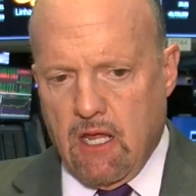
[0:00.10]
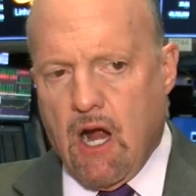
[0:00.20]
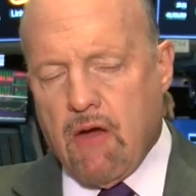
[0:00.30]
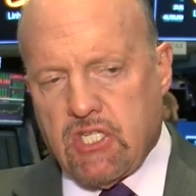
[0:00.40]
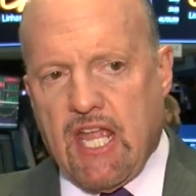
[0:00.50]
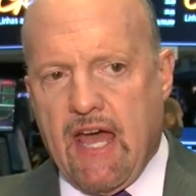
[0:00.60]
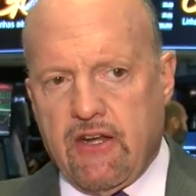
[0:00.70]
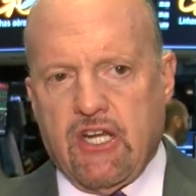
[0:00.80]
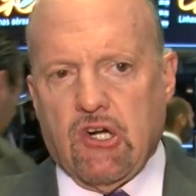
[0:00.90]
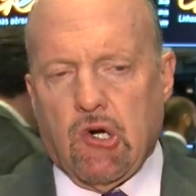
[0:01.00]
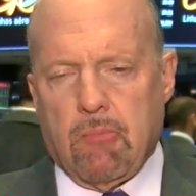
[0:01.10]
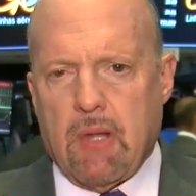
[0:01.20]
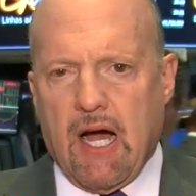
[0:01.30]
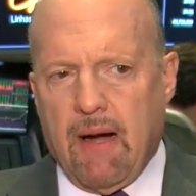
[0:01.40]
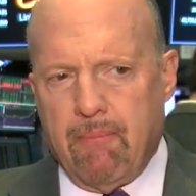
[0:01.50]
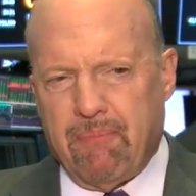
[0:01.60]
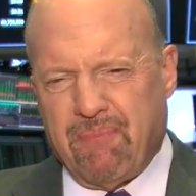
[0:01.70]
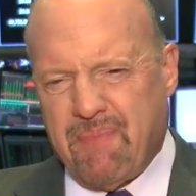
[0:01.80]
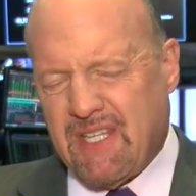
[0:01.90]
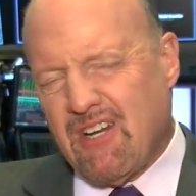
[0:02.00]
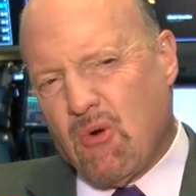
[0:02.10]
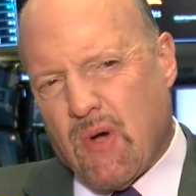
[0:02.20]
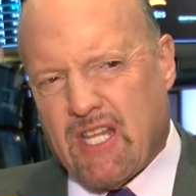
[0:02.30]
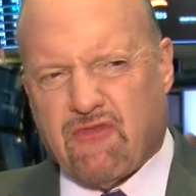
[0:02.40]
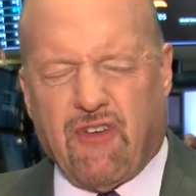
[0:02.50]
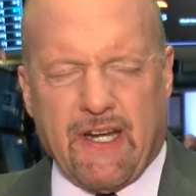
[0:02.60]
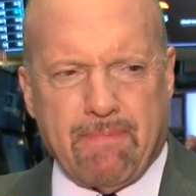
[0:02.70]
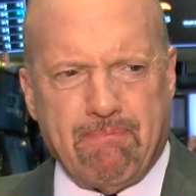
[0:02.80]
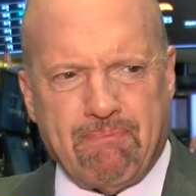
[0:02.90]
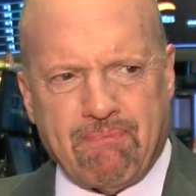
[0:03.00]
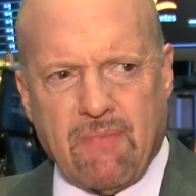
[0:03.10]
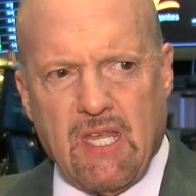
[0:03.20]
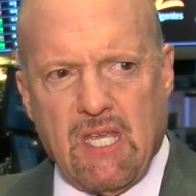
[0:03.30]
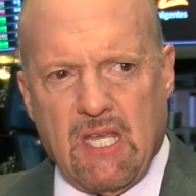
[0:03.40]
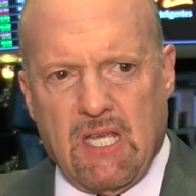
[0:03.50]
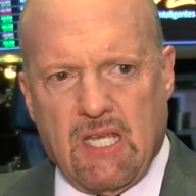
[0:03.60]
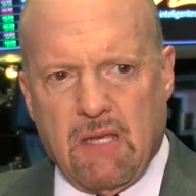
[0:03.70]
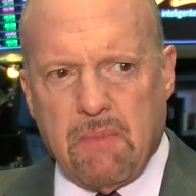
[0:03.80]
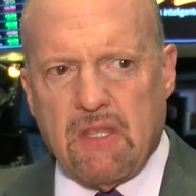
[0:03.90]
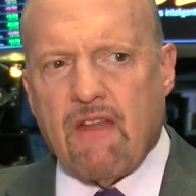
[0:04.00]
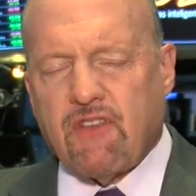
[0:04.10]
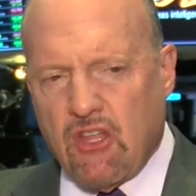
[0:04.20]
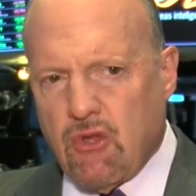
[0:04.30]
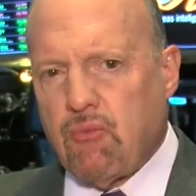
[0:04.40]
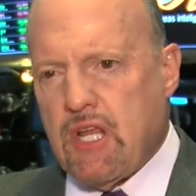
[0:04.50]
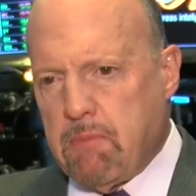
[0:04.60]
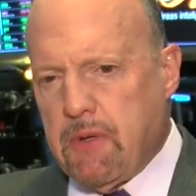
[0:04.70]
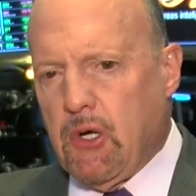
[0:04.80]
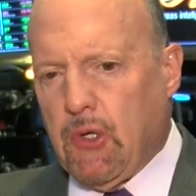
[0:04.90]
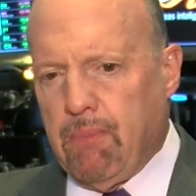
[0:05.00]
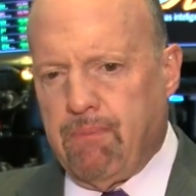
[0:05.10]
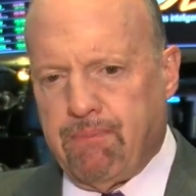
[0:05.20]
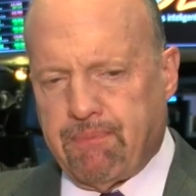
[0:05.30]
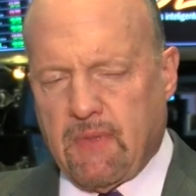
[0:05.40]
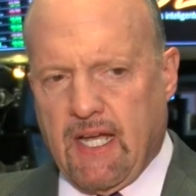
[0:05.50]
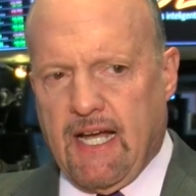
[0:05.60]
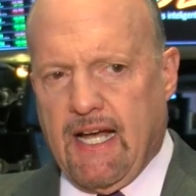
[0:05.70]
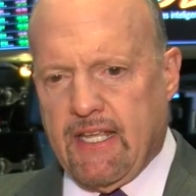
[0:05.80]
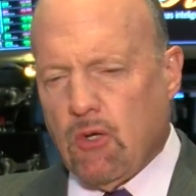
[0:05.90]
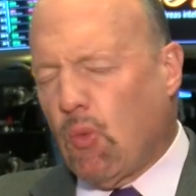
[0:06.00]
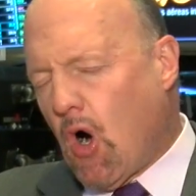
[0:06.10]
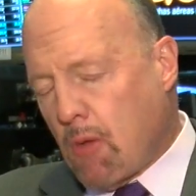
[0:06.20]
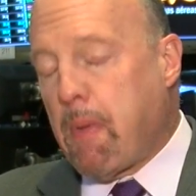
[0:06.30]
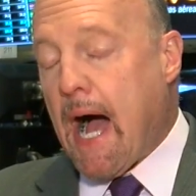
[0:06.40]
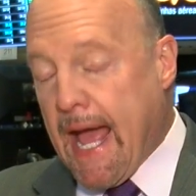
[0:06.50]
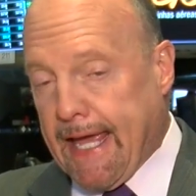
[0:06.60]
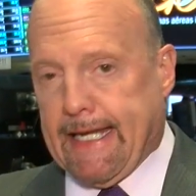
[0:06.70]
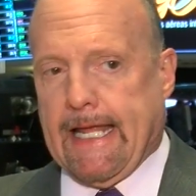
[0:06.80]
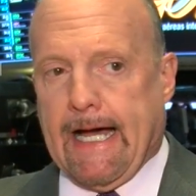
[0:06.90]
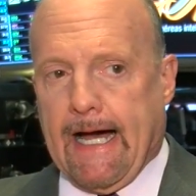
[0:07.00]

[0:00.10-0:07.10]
You know, I was down here, but you know what? It's funny. I mean, they've done the rebuild. You walk by it.